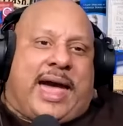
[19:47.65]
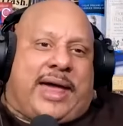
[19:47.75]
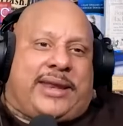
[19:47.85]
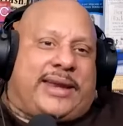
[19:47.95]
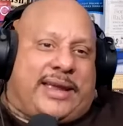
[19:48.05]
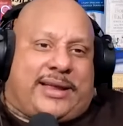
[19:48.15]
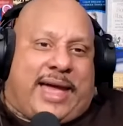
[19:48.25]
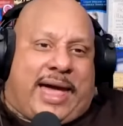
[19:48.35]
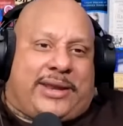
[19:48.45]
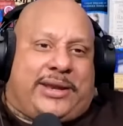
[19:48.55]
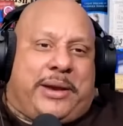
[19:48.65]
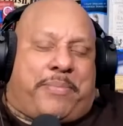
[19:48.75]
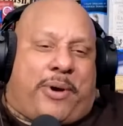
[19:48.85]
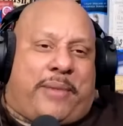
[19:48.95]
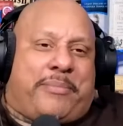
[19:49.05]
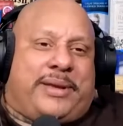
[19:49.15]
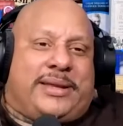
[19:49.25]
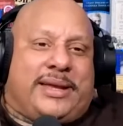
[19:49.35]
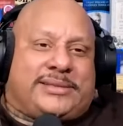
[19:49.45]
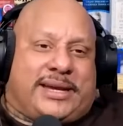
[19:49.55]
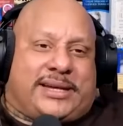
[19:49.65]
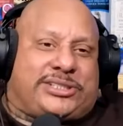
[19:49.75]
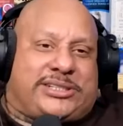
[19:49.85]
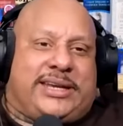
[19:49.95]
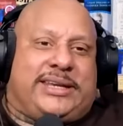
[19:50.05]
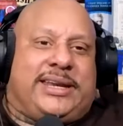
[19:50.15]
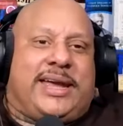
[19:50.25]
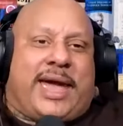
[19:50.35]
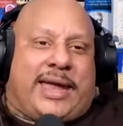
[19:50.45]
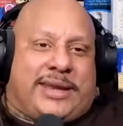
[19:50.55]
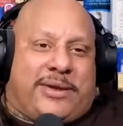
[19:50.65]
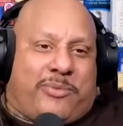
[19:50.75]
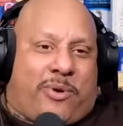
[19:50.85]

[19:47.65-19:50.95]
out of the out of the apartment, take a shit, and then